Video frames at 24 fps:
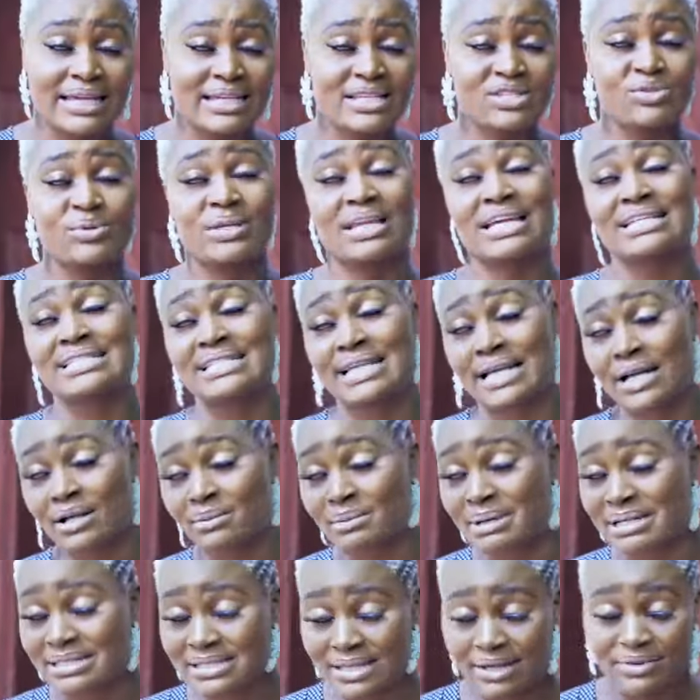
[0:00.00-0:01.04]
I don't like it when I
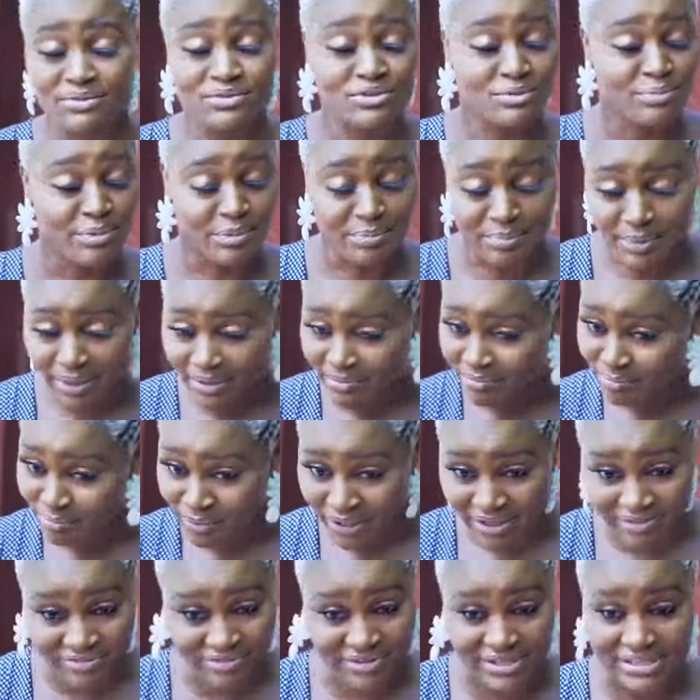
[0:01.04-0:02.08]
take out my time to prepare
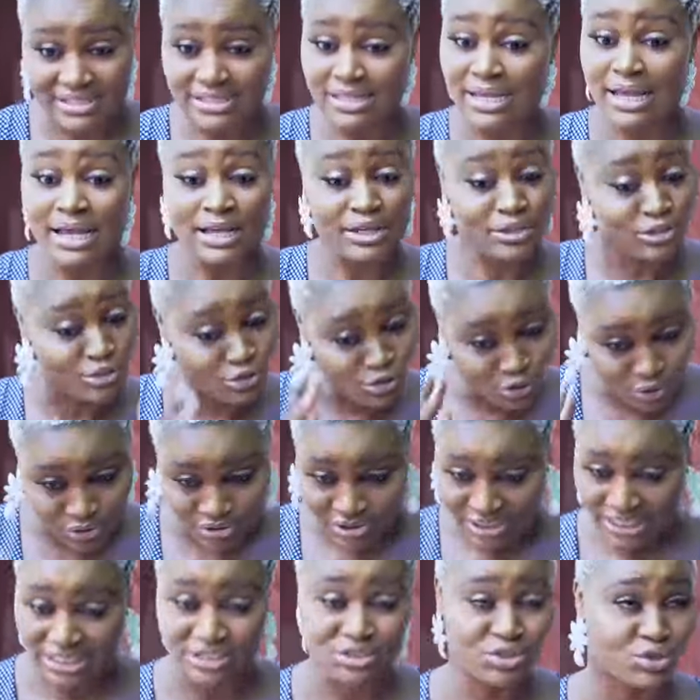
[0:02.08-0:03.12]
breakfast and you
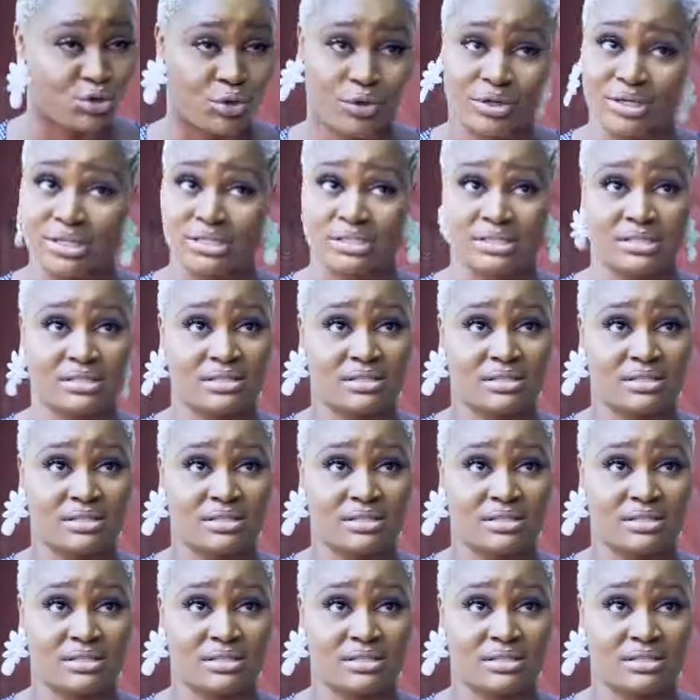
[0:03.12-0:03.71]
don't enjoy